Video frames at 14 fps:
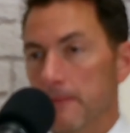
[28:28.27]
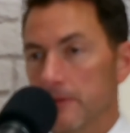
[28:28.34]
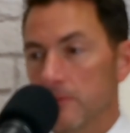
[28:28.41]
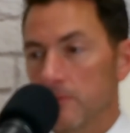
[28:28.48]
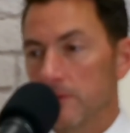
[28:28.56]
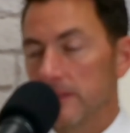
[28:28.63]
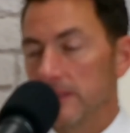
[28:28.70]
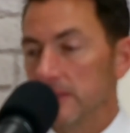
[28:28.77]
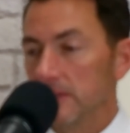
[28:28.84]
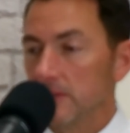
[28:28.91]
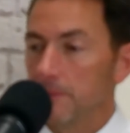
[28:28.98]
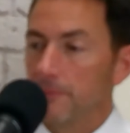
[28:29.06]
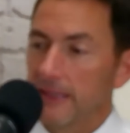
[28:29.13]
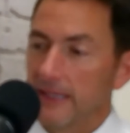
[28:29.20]

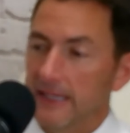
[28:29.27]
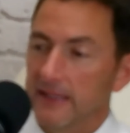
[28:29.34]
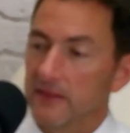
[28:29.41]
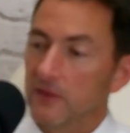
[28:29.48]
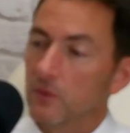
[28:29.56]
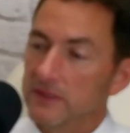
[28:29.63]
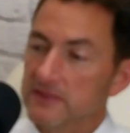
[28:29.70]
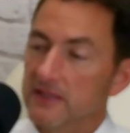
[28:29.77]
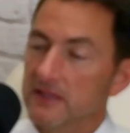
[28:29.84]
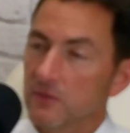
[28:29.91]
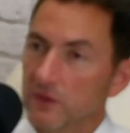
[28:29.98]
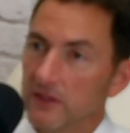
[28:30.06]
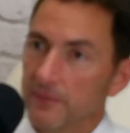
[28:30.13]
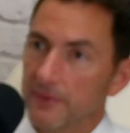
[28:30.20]
will pay, the ones that
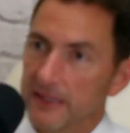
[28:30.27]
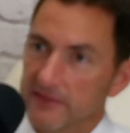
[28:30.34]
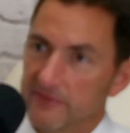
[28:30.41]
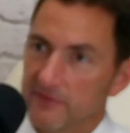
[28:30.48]
will pay